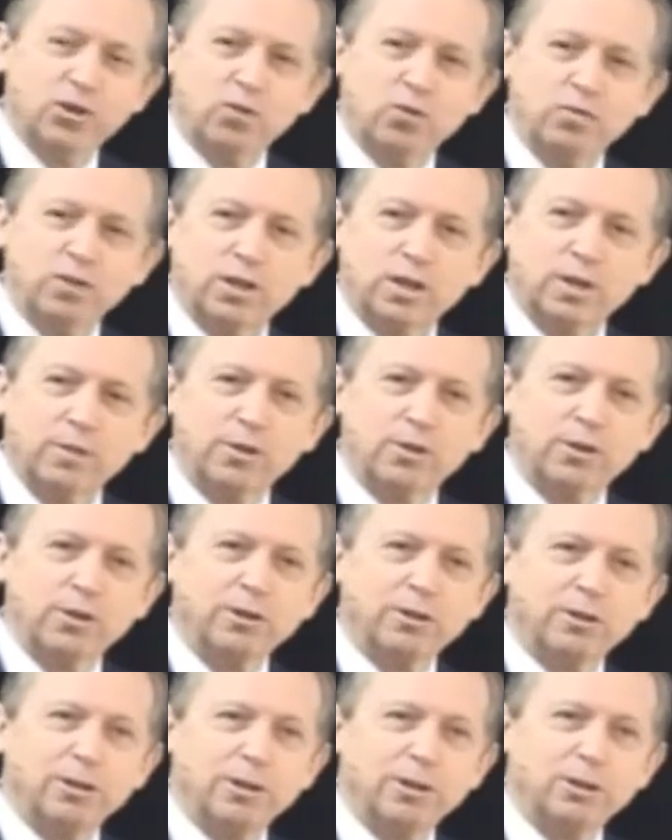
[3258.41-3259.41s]
to overcome
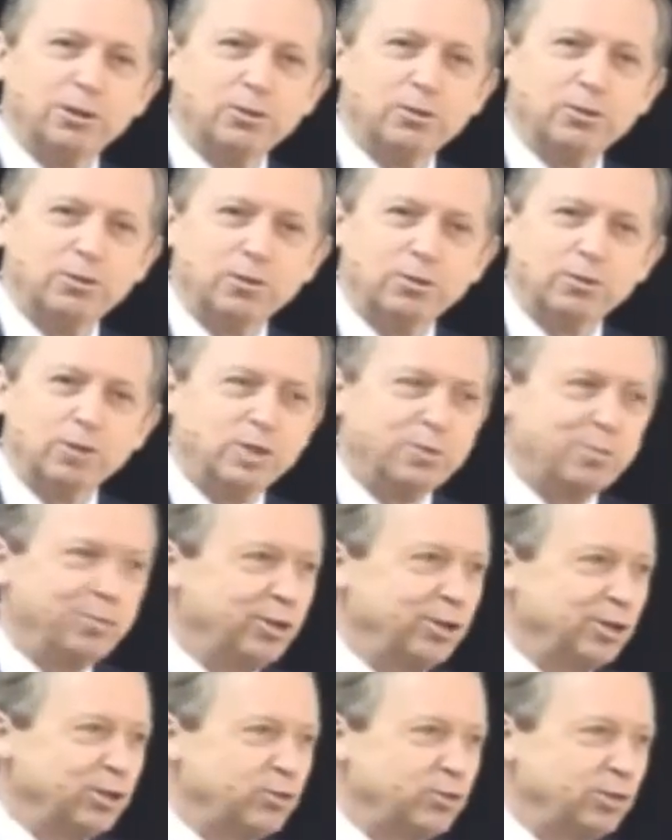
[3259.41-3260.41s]
their RDS, the
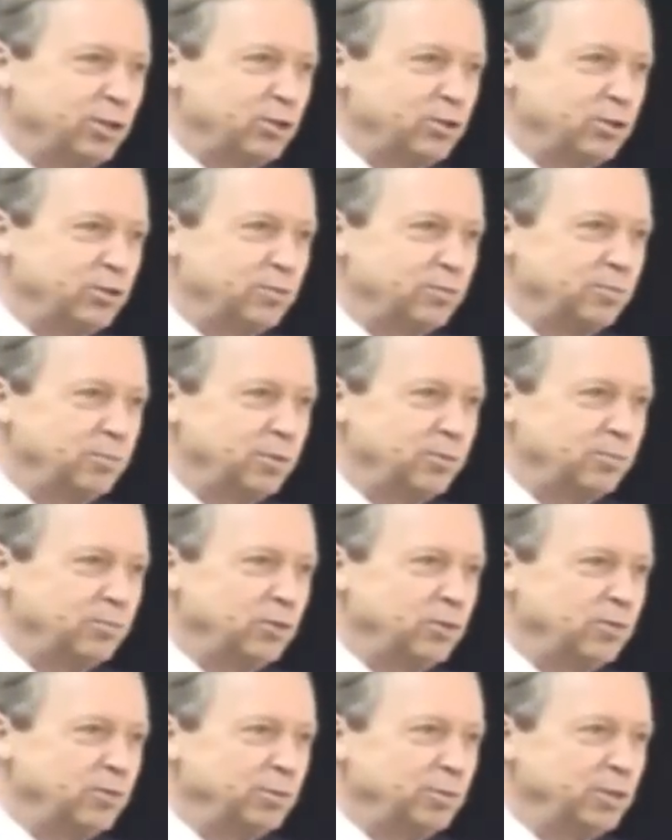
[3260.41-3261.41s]
respiratory distress syndrome.
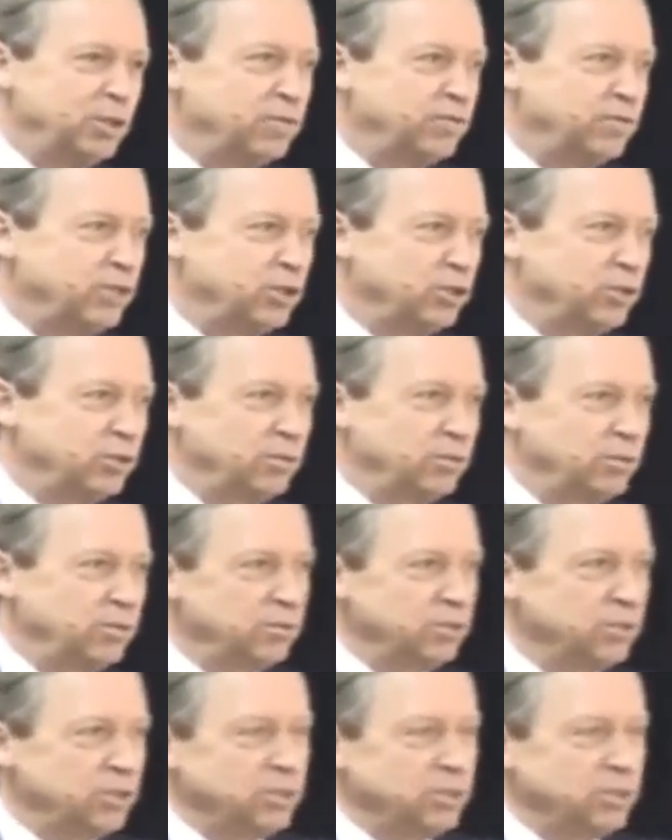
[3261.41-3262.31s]
I wonder if it'd be sufficient.